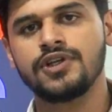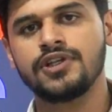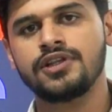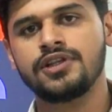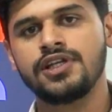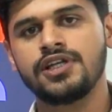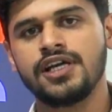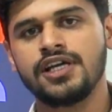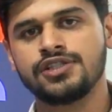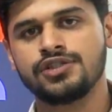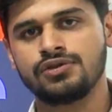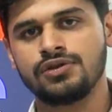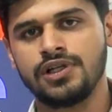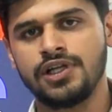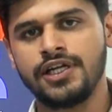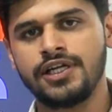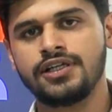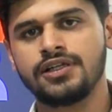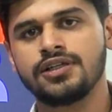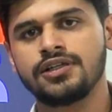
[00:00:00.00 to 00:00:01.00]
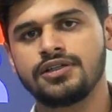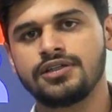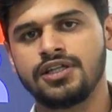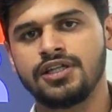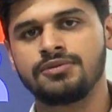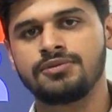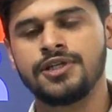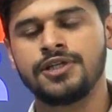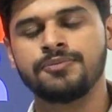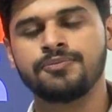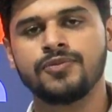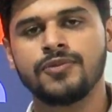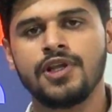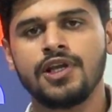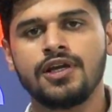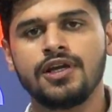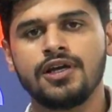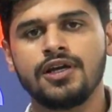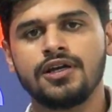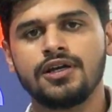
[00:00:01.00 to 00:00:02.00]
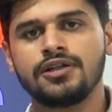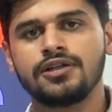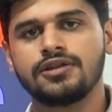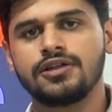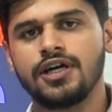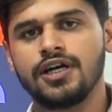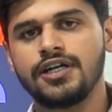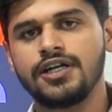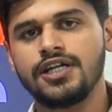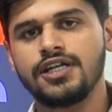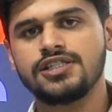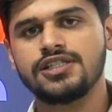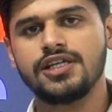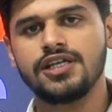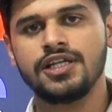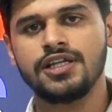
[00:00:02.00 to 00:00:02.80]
with the SQLite DB. Third is